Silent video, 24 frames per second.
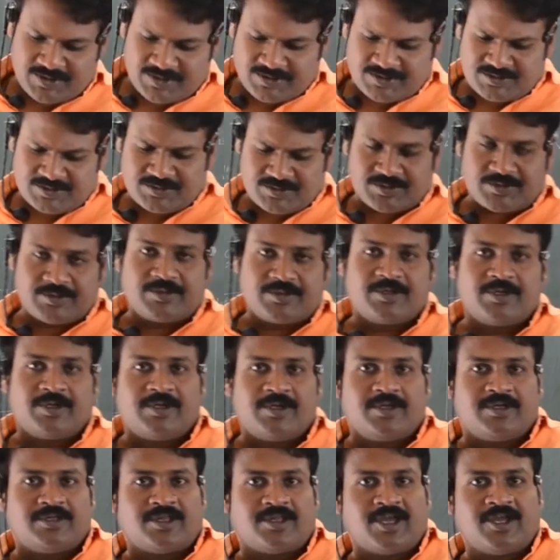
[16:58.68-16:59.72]
So,
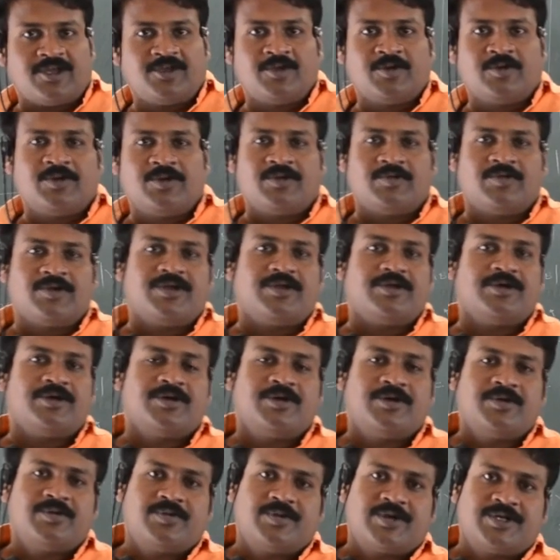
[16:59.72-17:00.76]
thank you everyone
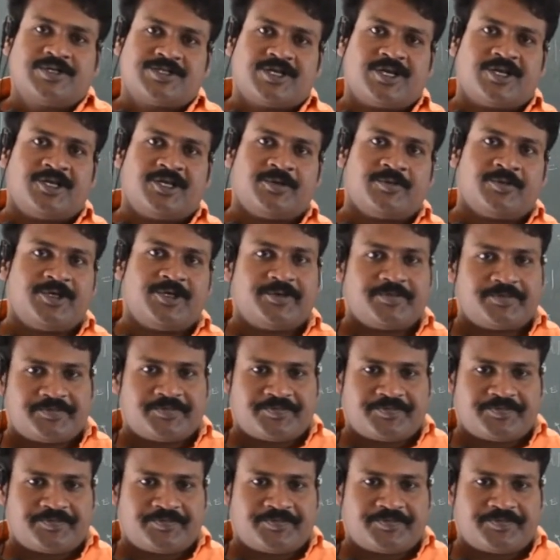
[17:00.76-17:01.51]
for joining me.